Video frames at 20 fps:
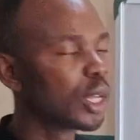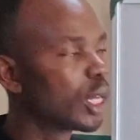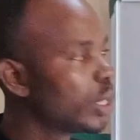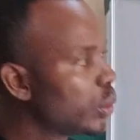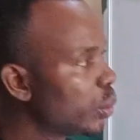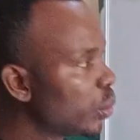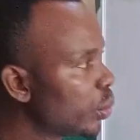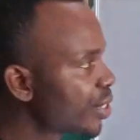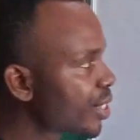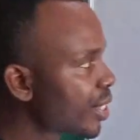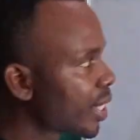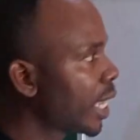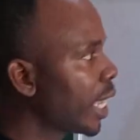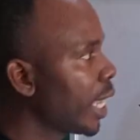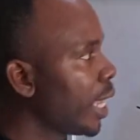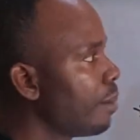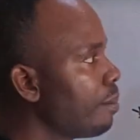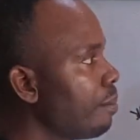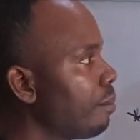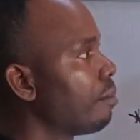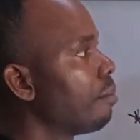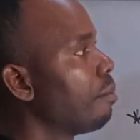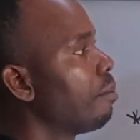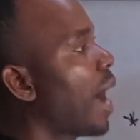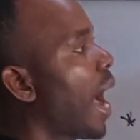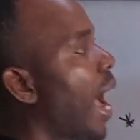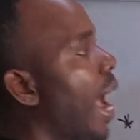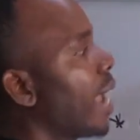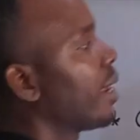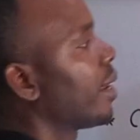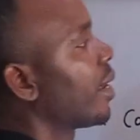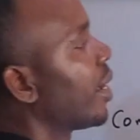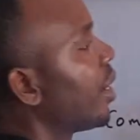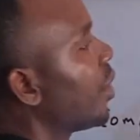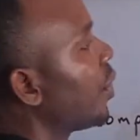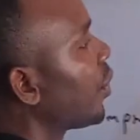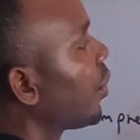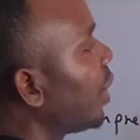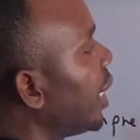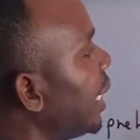you skim by
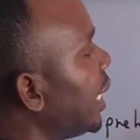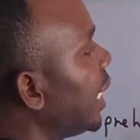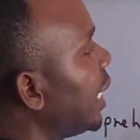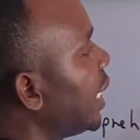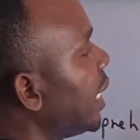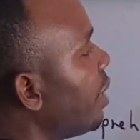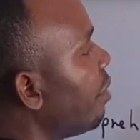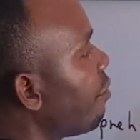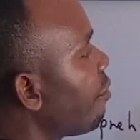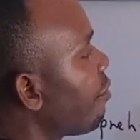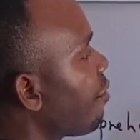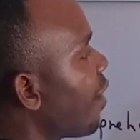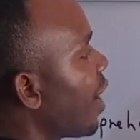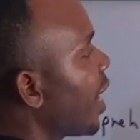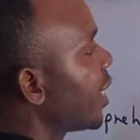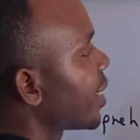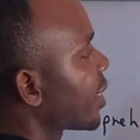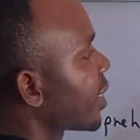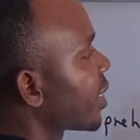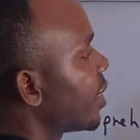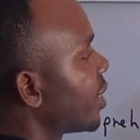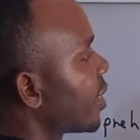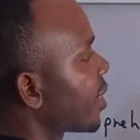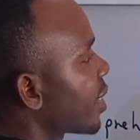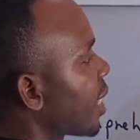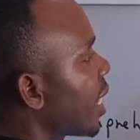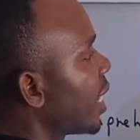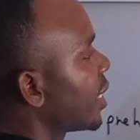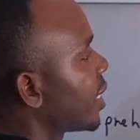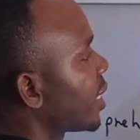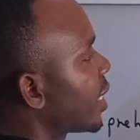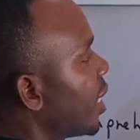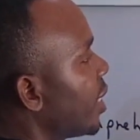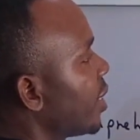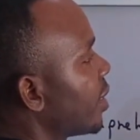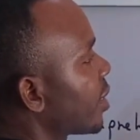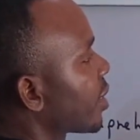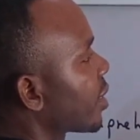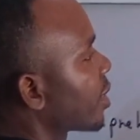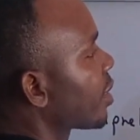reading the first
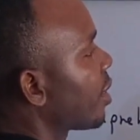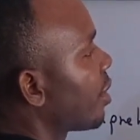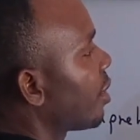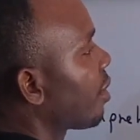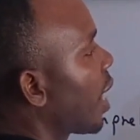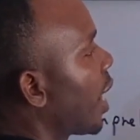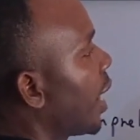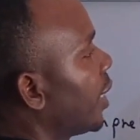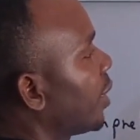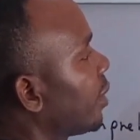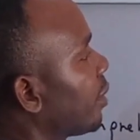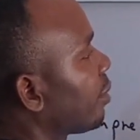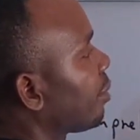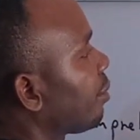sentence, all right?